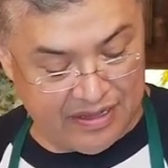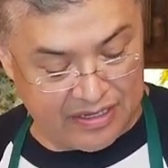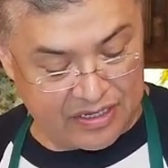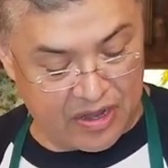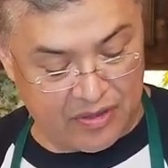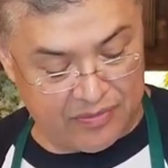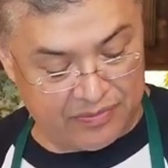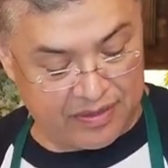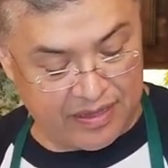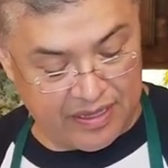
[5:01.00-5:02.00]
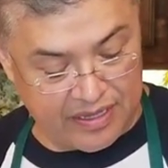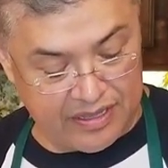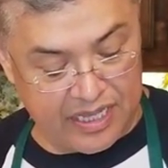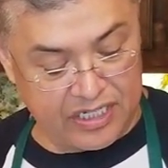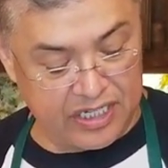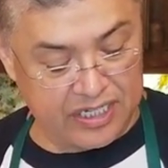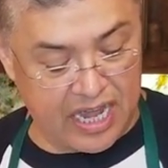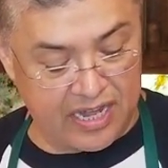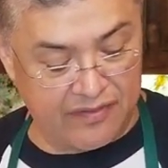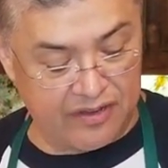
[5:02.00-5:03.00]
So this is
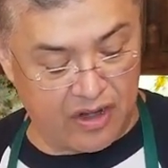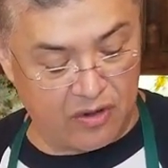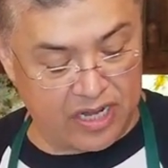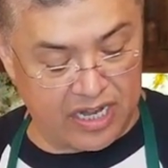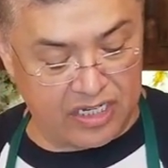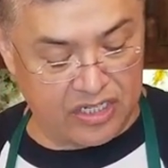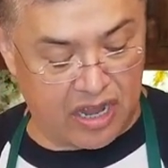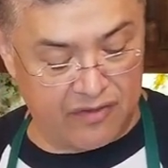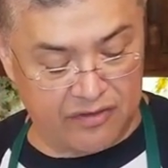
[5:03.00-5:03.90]
kind of, getting soft